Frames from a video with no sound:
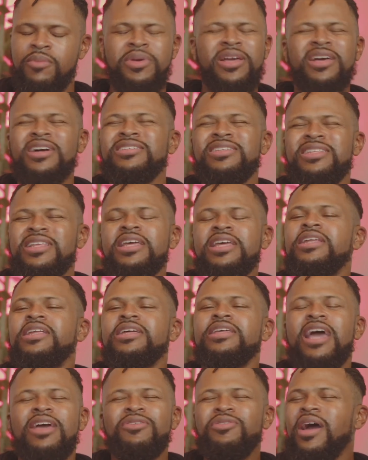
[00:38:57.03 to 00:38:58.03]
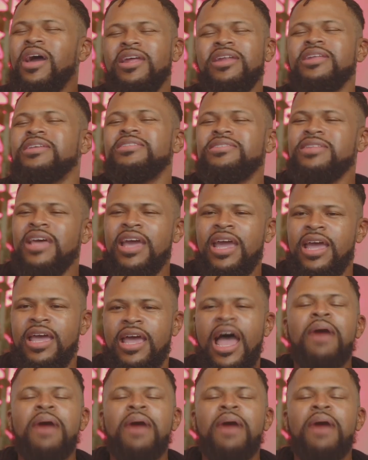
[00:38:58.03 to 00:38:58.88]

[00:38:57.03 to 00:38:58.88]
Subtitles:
because at the end of the day, you got to understand,